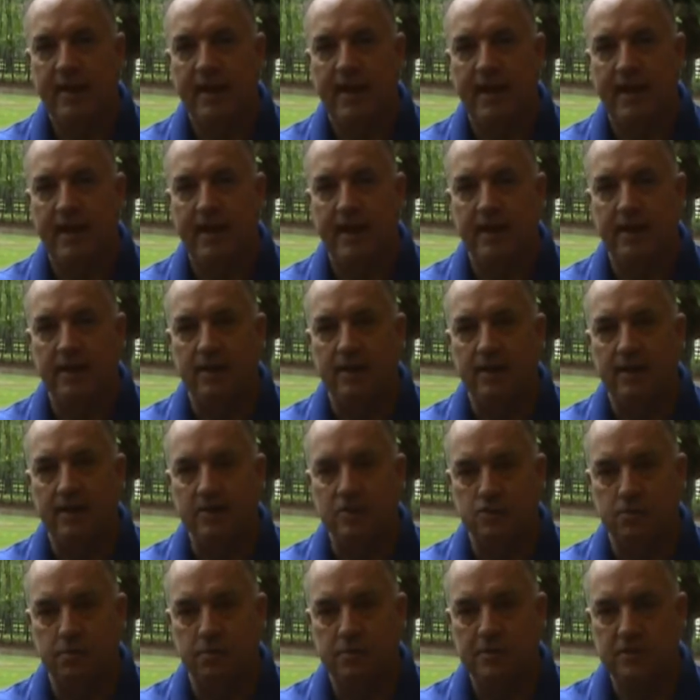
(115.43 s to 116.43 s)
and
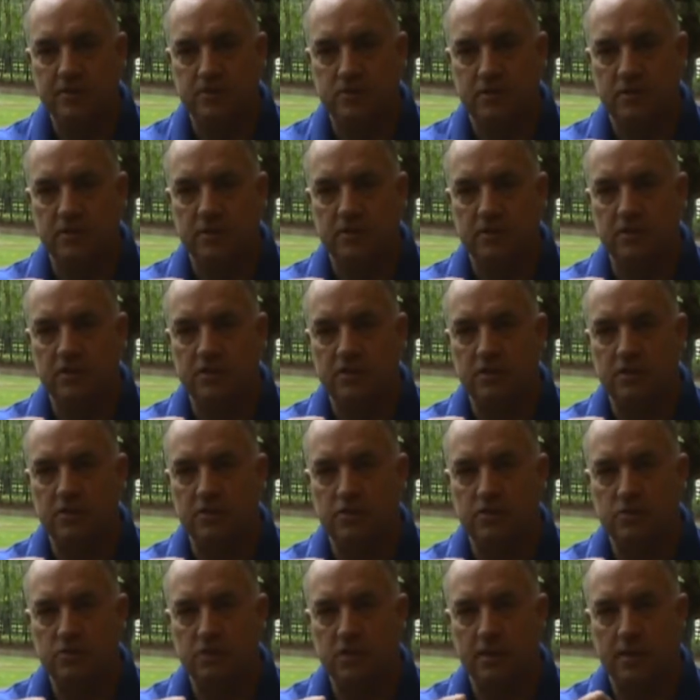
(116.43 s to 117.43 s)
as the piston
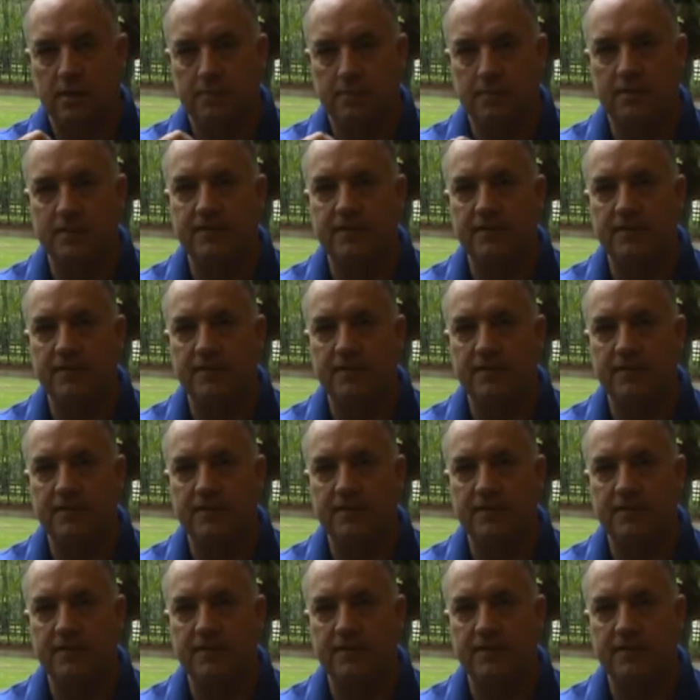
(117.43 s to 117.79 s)
continues up,